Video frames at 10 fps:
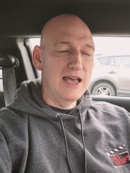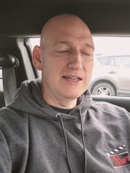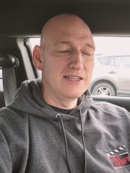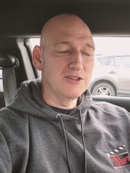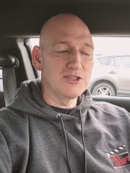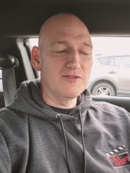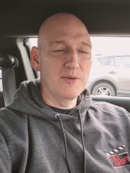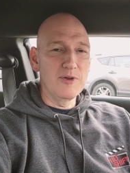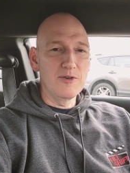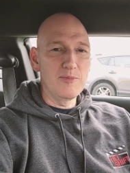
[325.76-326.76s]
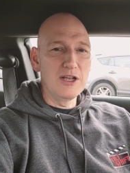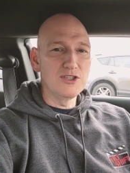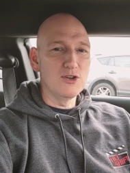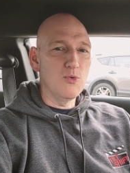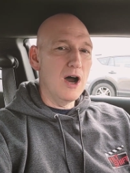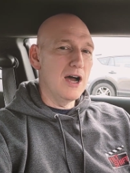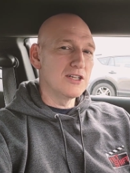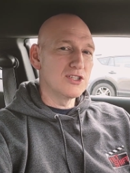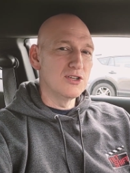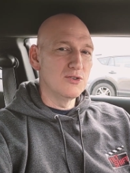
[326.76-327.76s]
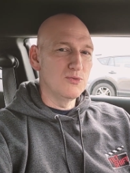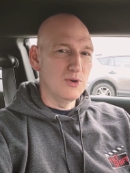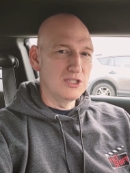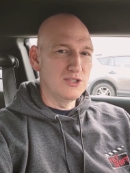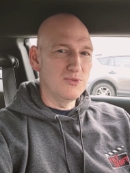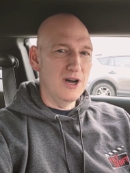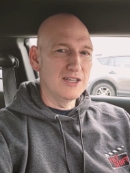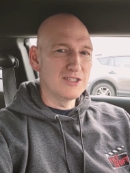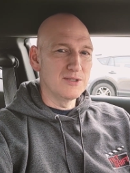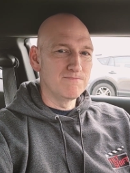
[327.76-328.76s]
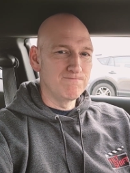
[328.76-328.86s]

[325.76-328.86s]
At Tilt Shift, let me remind you to watch what you watch.